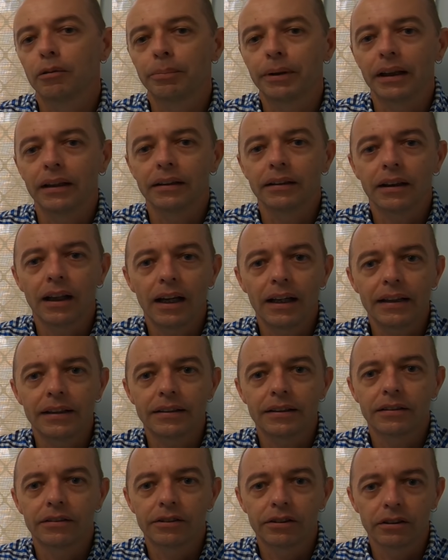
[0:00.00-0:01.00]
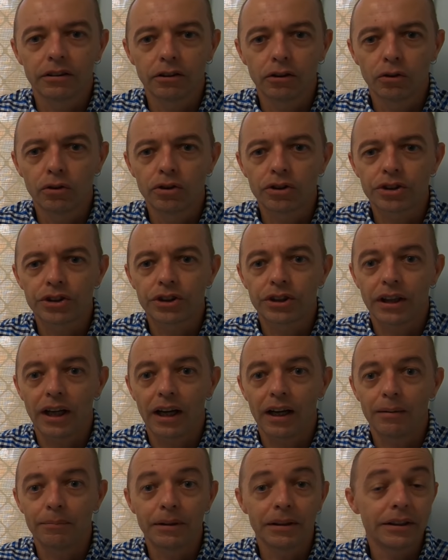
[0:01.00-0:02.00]
bit late to launch.
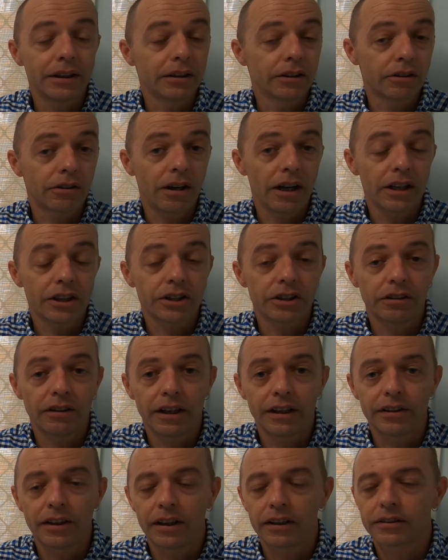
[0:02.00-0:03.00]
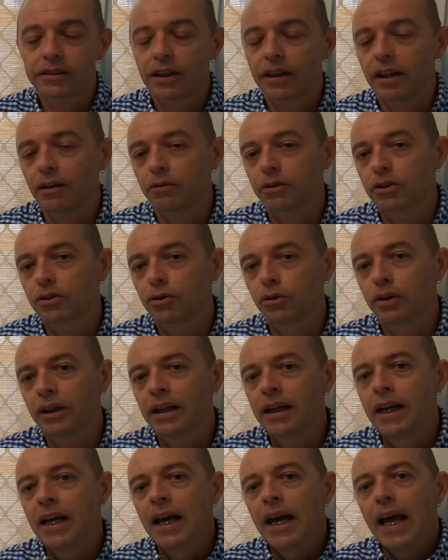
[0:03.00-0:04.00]
It didn't crash or anything, so that was good.
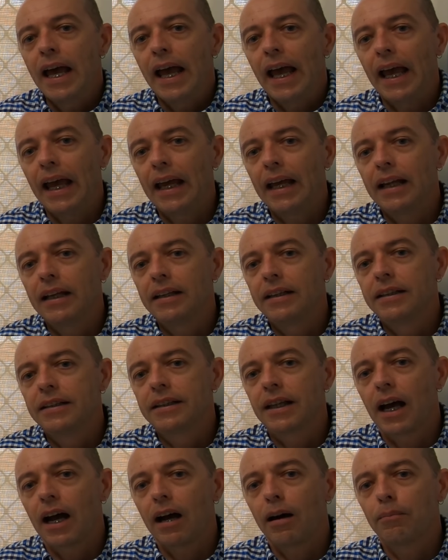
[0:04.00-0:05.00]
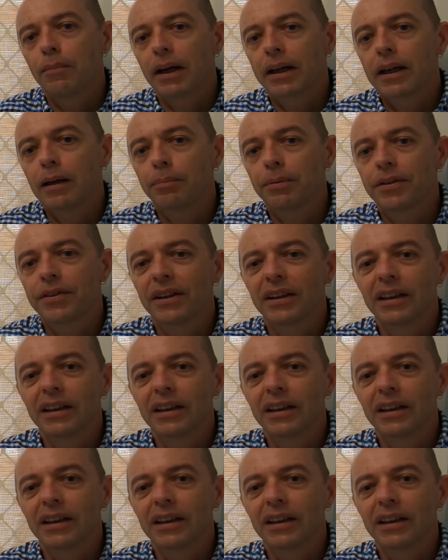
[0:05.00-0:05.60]
And a couple of the